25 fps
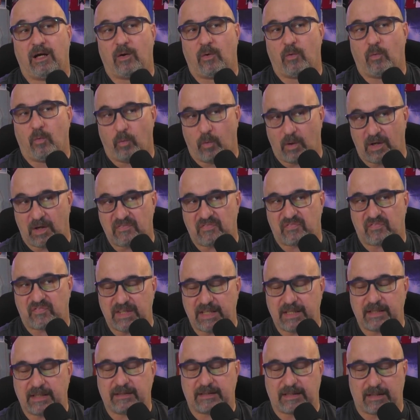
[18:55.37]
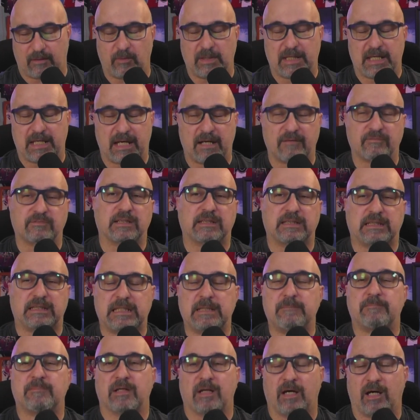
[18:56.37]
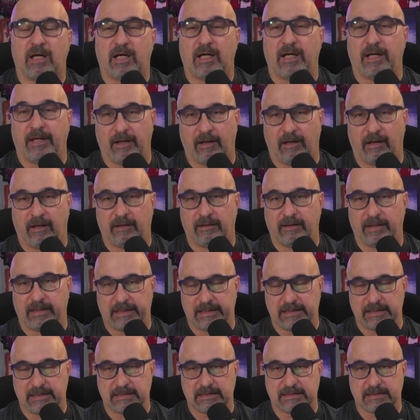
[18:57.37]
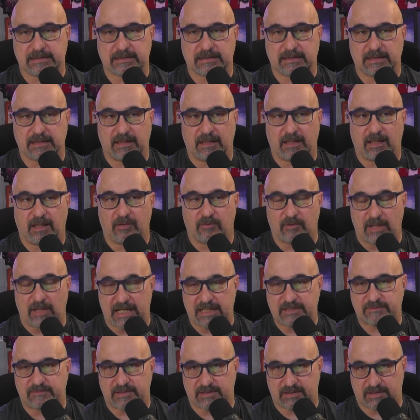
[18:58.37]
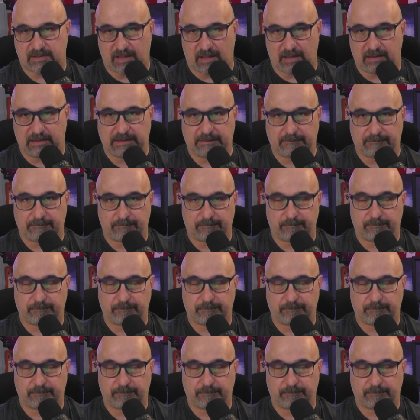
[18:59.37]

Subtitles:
One thing that we have to keep an eye on is Rasmus Dahlin.